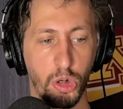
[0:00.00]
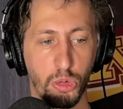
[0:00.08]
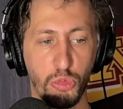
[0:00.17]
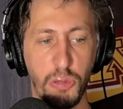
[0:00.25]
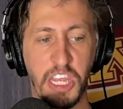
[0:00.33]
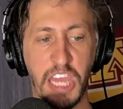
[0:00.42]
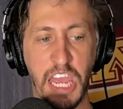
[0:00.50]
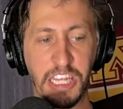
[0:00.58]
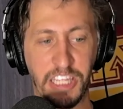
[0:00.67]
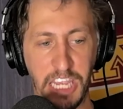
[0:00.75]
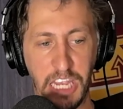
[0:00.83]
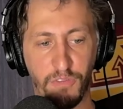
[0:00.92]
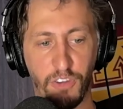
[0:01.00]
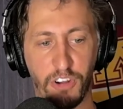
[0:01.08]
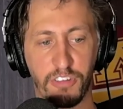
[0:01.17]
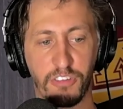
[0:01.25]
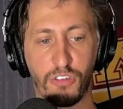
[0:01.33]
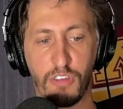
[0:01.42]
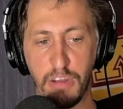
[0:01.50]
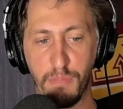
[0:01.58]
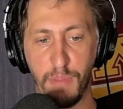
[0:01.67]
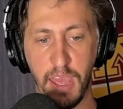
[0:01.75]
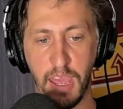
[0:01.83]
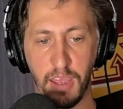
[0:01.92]
week 18 versus Green
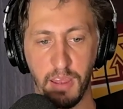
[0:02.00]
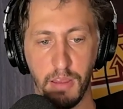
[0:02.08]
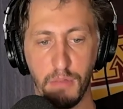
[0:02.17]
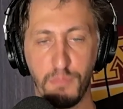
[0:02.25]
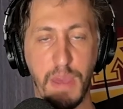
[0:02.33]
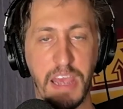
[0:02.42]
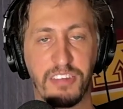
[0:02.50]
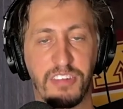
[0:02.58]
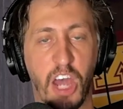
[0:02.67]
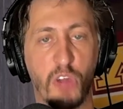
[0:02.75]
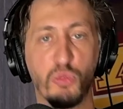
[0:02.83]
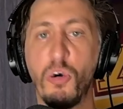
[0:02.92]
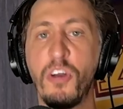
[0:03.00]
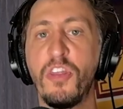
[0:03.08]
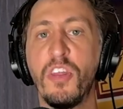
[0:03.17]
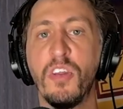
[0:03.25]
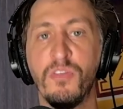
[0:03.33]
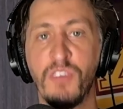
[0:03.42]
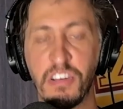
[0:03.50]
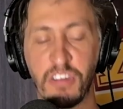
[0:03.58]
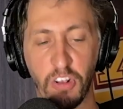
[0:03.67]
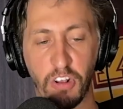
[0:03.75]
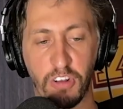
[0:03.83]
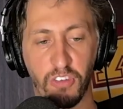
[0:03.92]
Bay, based on what the division
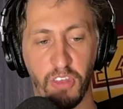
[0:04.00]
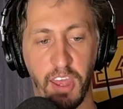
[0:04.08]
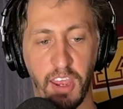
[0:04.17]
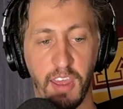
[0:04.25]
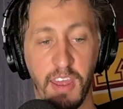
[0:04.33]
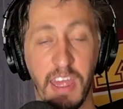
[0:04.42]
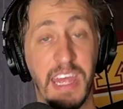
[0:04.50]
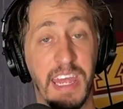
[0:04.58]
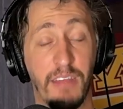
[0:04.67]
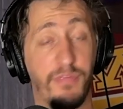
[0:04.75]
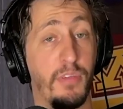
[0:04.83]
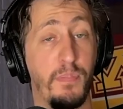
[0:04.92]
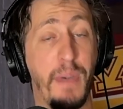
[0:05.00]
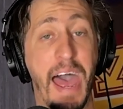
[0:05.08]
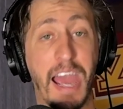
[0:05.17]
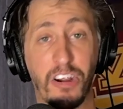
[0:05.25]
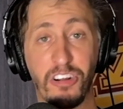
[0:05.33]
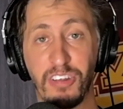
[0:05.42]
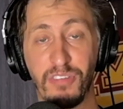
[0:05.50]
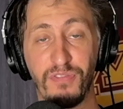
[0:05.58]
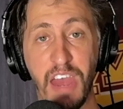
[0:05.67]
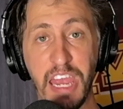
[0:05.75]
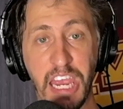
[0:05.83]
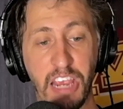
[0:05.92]
looks like. If the Packers and
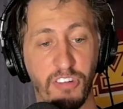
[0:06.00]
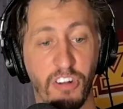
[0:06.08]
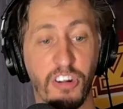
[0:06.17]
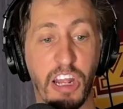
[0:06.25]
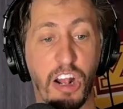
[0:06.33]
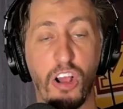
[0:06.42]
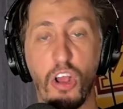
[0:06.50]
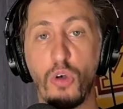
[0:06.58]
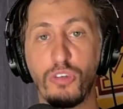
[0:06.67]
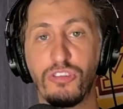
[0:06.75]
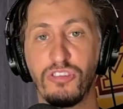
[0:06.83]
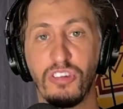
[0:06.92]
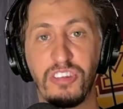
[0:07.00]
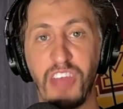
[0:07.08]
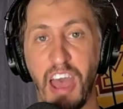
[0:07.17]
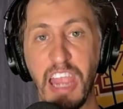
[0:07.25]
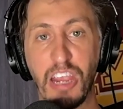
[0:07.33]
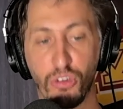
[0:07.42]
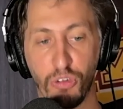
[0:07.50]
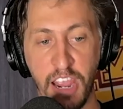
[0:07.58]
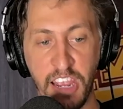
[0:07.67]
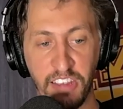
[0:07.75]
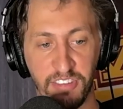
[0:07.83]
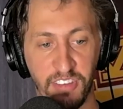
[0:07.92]
Vikings are in a close, tight
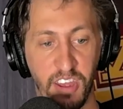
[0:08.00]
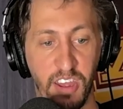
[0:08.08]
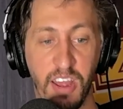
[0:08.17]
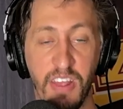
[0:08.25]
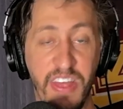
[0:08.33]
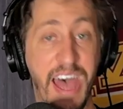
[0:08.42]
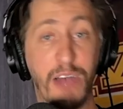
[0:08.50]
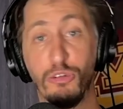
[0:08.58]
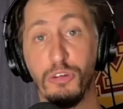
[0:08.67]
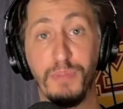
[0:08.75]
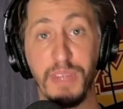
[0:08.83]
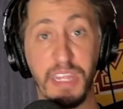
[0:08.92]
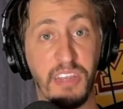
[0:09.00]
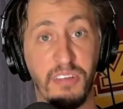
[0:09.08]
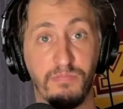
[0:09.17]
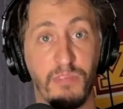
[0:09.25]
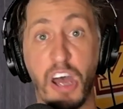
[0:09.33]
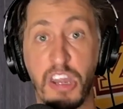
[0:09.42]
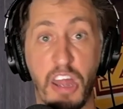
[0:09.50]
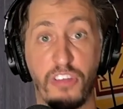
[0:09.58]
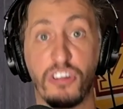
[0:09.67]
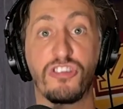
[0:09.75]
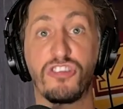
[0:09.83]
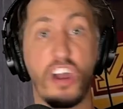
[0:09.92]
race, that will be another
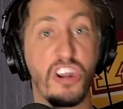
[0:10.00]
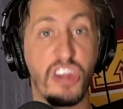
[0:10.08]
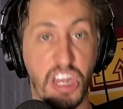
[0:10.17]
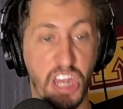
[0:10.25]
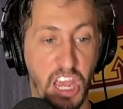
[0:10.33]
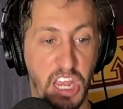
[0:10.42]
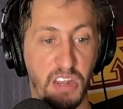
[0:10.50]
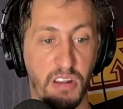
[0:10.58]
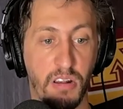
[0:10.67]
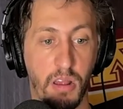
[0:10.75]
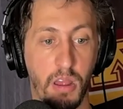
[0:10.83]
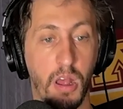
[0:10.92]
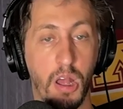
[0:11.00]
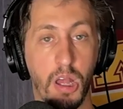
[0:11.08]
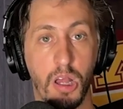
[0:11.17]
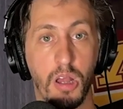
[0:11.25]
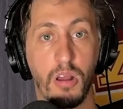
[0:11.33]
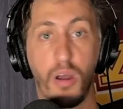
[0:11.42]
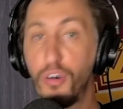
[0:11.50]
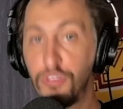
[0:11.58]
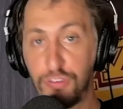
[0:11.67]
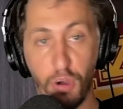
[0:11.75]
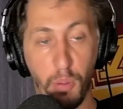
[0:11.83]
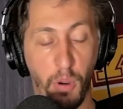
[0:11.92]
Sunday night
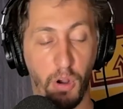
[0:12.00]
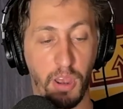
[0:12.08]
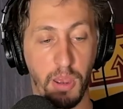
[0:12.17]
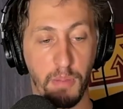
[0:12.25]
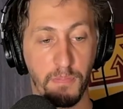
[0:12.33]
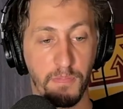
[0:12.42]
football game.